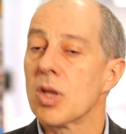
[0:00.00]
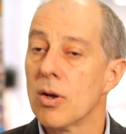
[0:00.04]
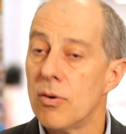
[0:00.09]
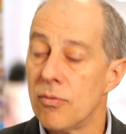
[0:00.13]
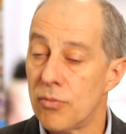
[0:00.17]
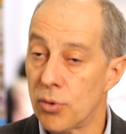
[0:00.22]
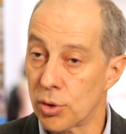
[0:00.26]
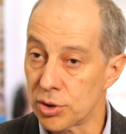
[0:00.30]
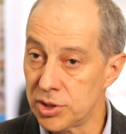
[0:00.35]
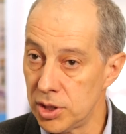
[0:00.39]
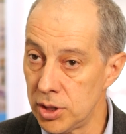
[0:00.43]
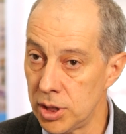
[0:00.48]

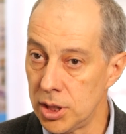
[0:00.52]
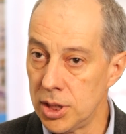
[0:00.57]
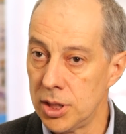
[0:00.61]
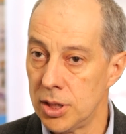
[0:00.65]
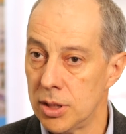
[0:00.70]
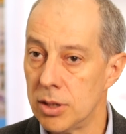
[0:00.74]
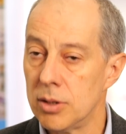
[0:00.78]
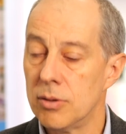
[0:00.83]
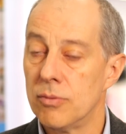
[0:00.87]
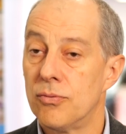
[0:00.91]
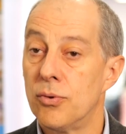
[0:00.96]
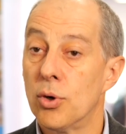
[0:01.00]

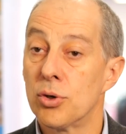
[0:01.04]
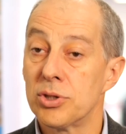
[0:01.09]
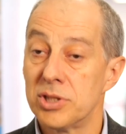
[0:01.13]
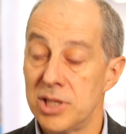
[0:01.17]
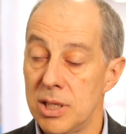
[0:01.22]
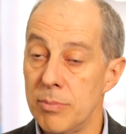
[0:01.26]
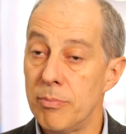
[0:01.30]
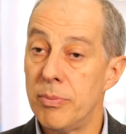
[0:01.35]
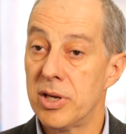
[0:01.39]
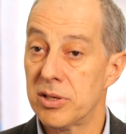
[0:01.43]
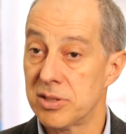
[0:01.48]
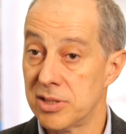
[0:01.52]

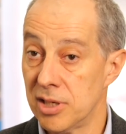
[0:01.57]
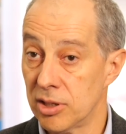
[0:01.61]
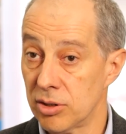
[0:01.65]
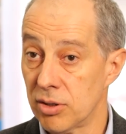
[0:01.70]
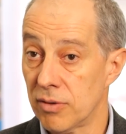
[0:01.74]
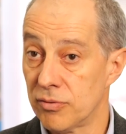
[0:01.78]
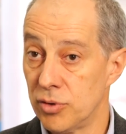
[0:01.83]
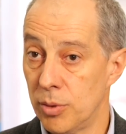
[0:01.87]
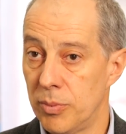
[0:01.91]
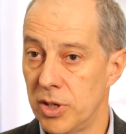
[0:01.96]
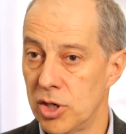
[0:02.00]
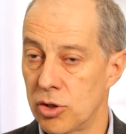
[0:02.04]
fourteen percent
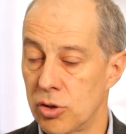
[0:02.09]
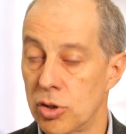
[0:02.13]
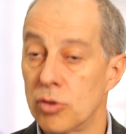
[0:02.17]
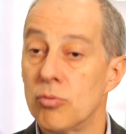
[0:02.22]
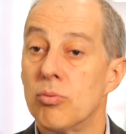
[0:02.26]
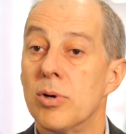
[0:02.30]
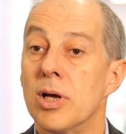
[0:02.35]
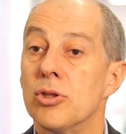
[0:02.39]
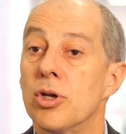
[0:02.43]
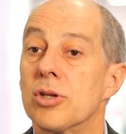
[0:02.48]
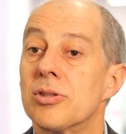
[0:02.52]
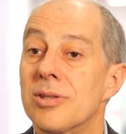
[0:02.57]
of the patients
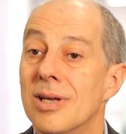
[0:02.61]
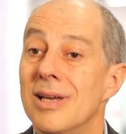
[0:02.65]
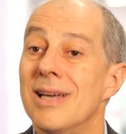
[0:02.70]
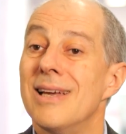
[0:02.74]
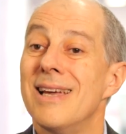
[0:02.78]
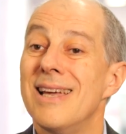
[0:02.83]
were not